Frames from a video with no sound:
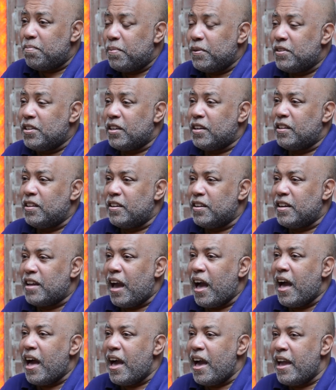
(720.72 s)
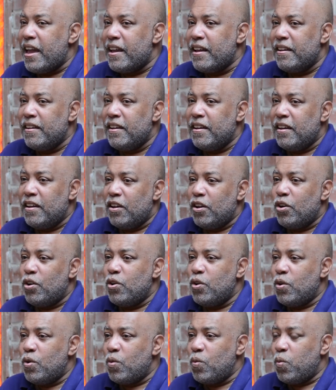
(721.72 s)
this particular guy,
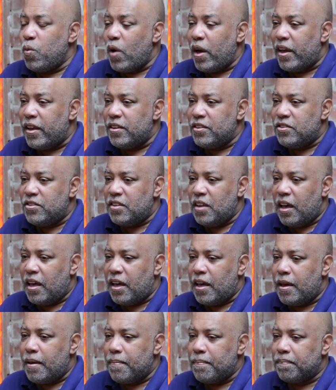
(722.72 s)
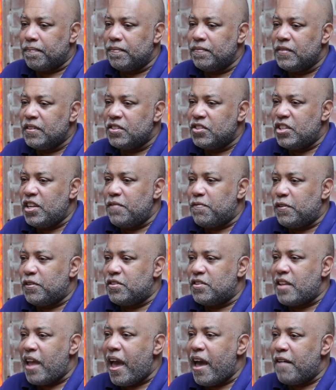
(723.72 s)
who was
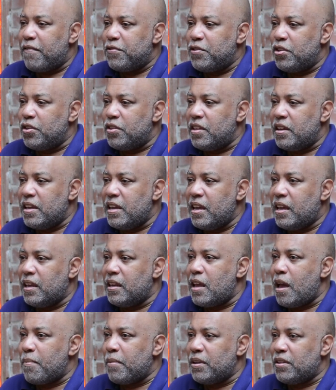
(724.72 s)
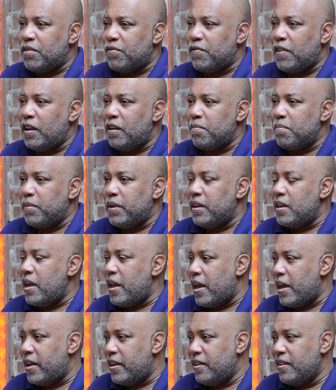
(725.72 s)
chief of staff to the economic
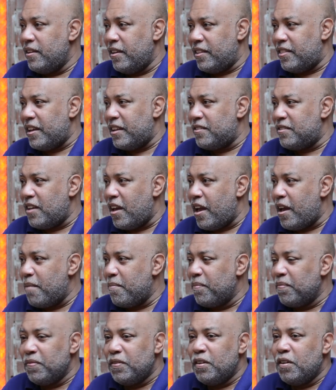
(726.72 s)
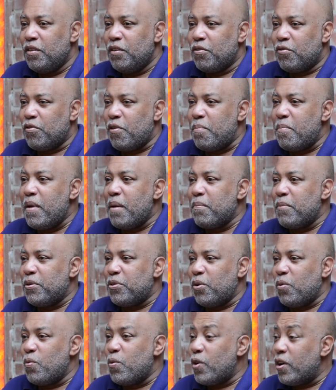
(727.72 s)
development head at that time,
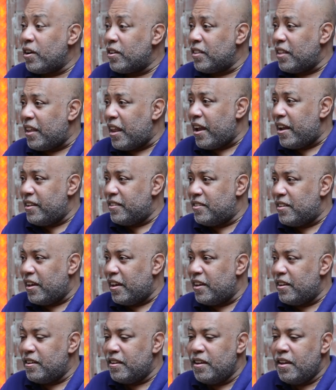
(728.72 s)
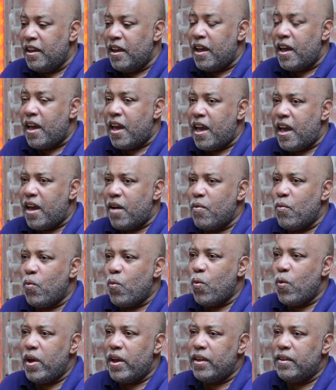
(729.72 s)
remembered the work that I had done,
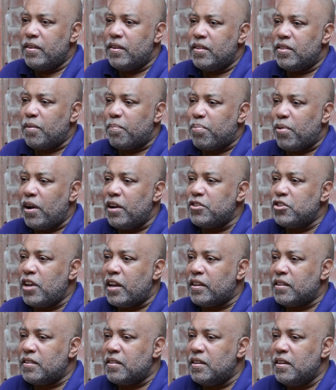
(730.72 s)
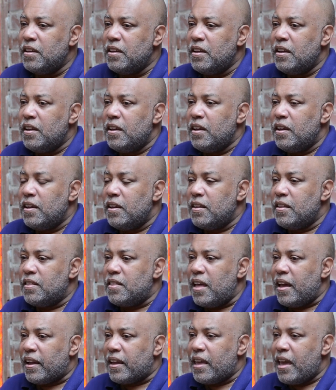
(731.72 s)
and when the project
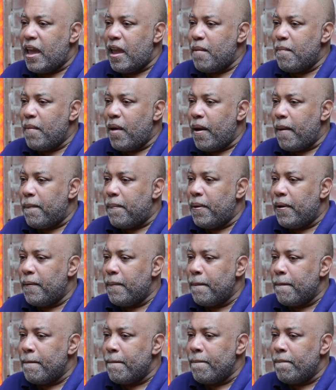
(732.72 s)
that came up